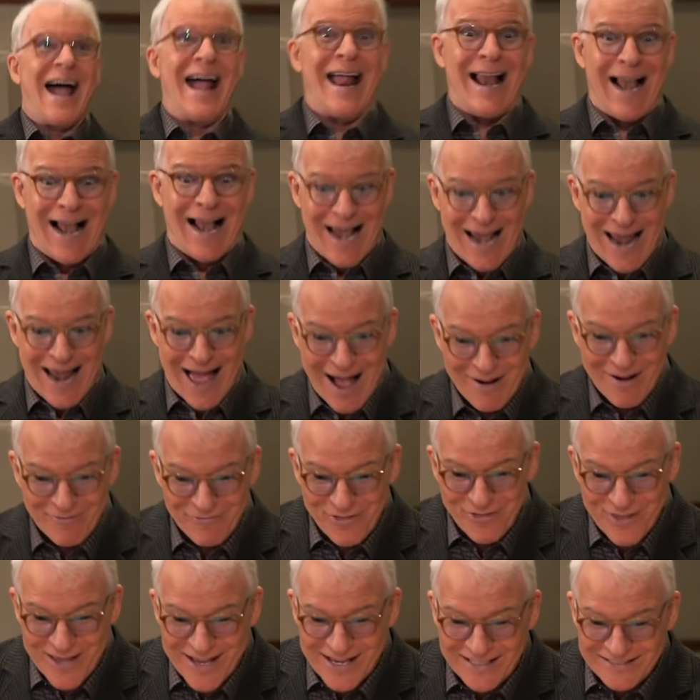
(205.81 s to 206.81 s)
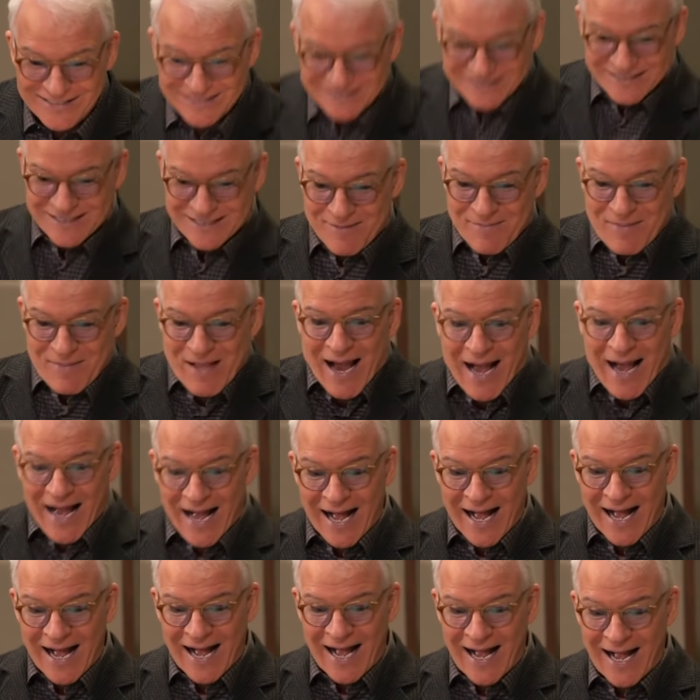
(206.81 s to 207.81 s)
I love this.
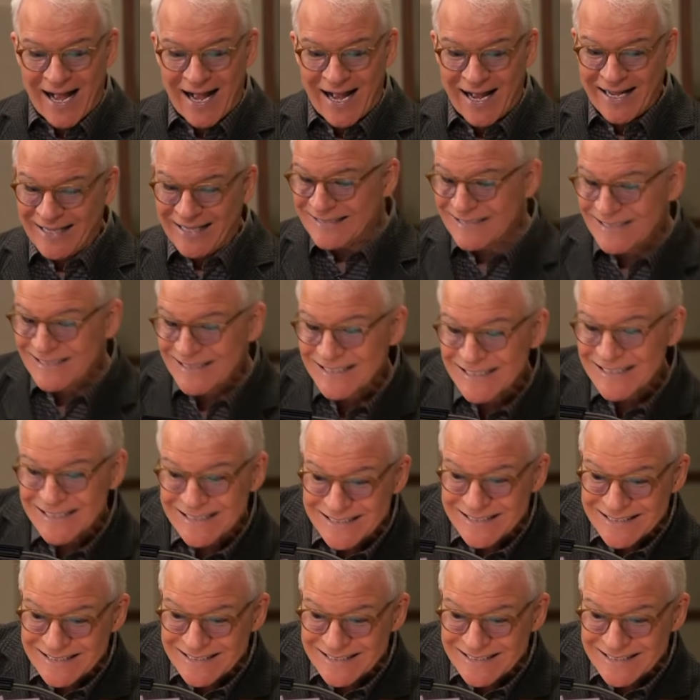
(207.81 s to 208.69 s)
I